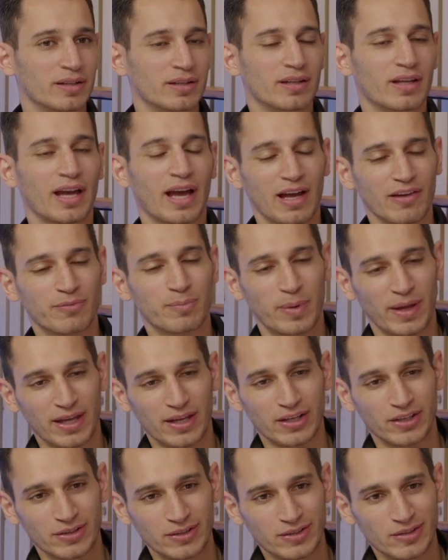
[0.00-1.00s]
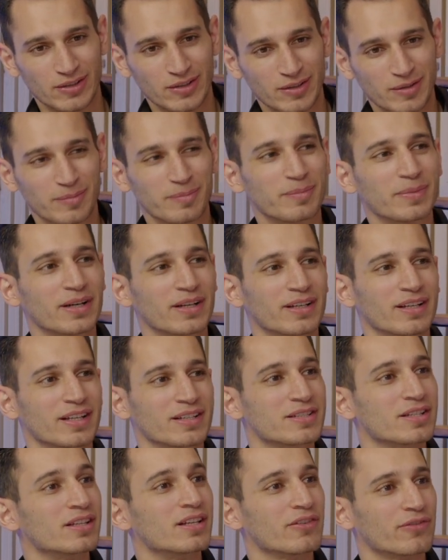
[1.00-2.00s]
have pain, but
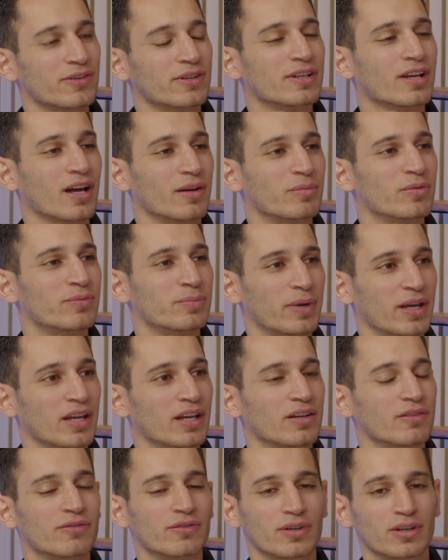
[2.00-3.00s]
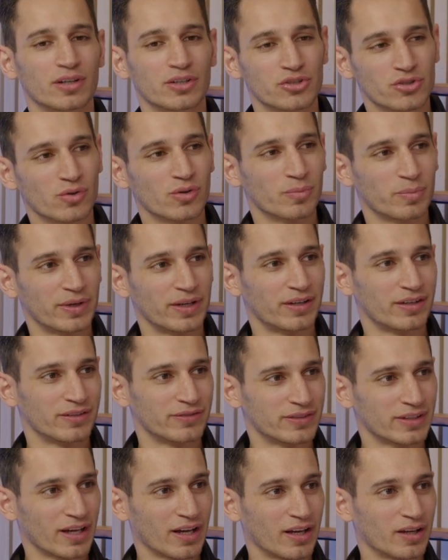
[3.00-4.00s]
it's a different type of pain for a short period of
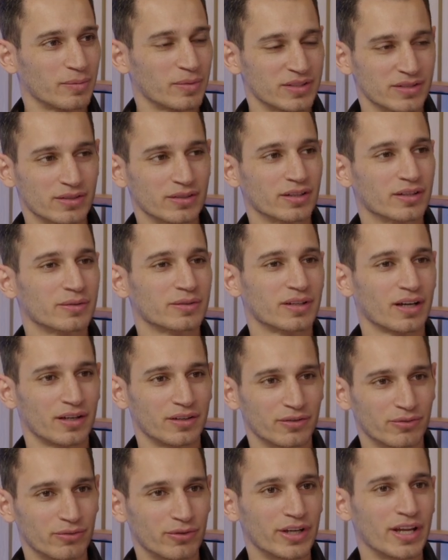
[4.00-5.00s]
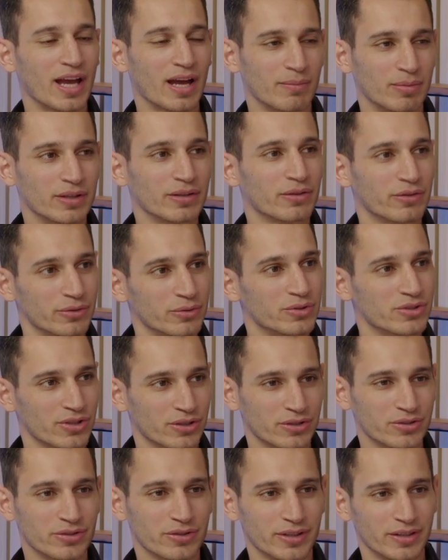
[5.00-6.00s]
time as they're kind of rehabbing through
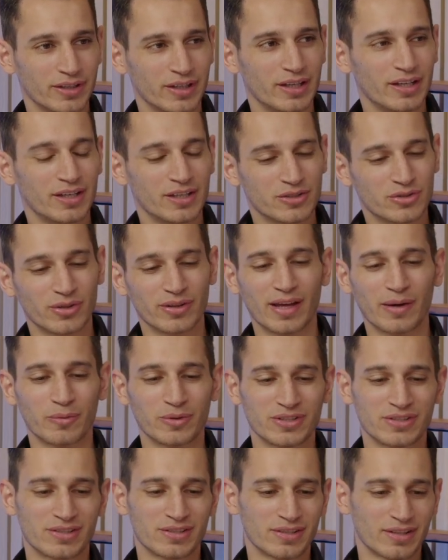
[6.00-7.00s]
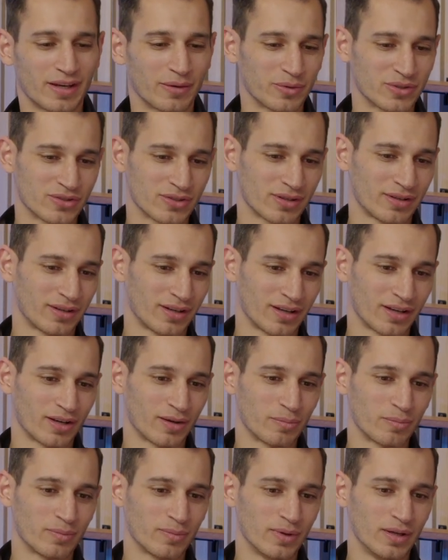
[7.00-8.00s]
surgery. So that was
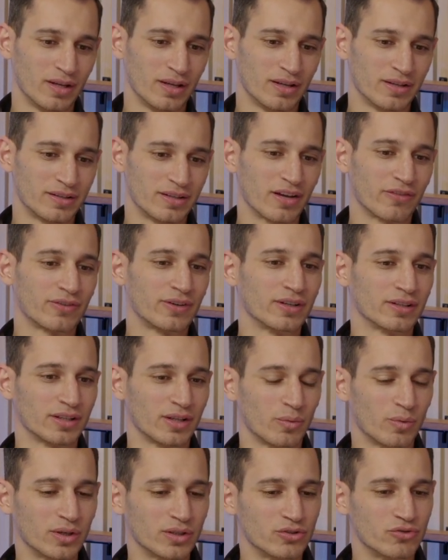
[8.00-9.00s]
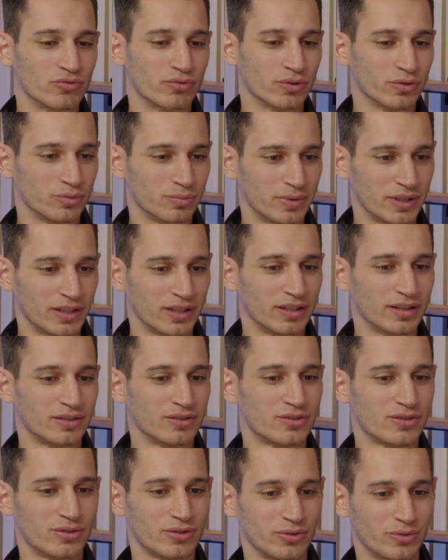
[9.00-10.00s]
definitely what drew me
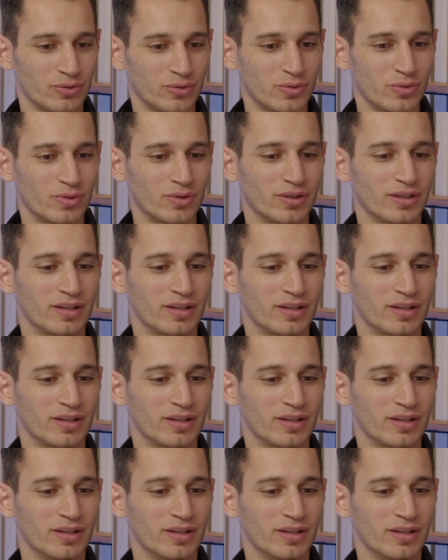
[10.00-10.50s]
to